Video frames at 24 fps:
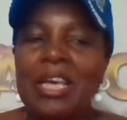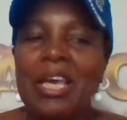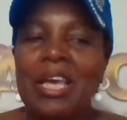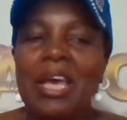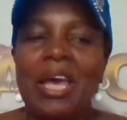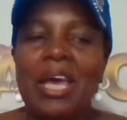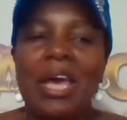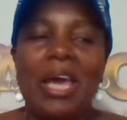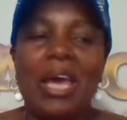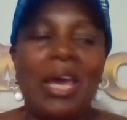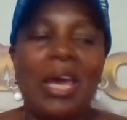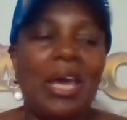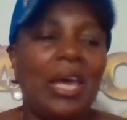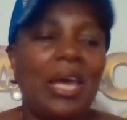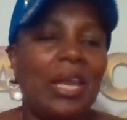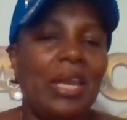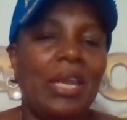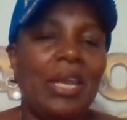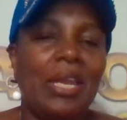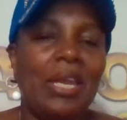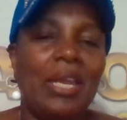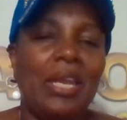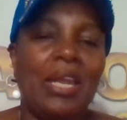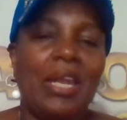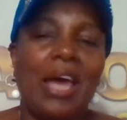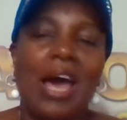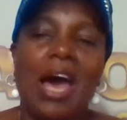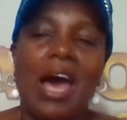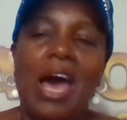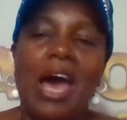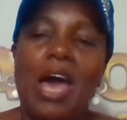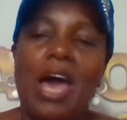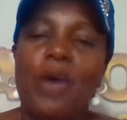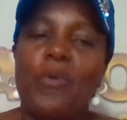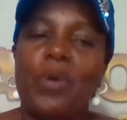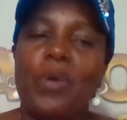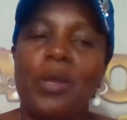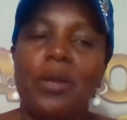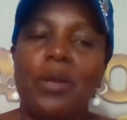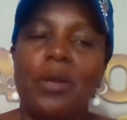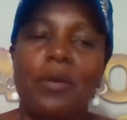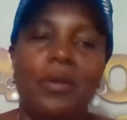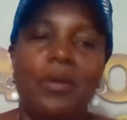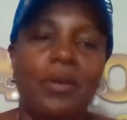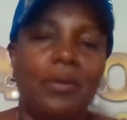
and I will